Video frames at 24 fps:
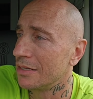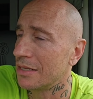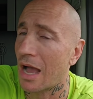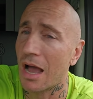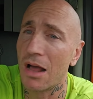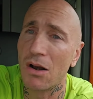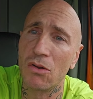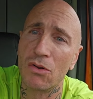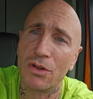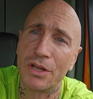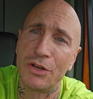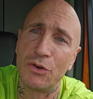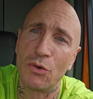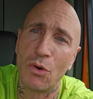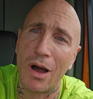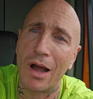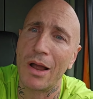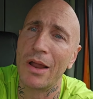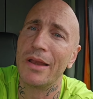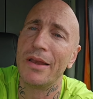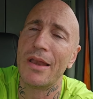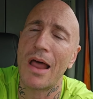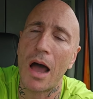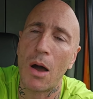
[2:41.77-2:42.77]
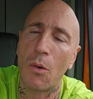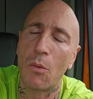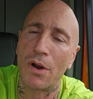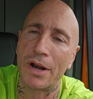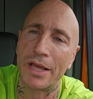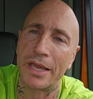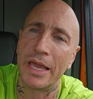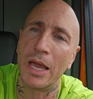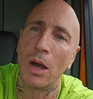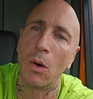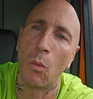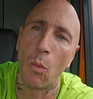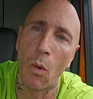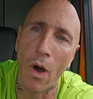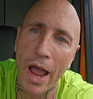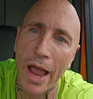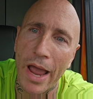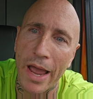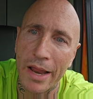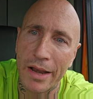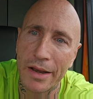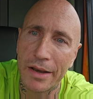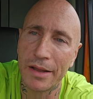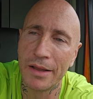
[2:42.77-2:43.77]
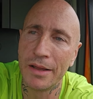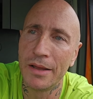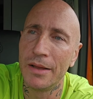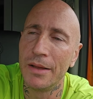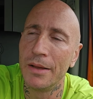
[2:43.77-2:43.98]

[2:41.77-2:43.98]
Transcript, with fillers: Not only do I not want to get wet,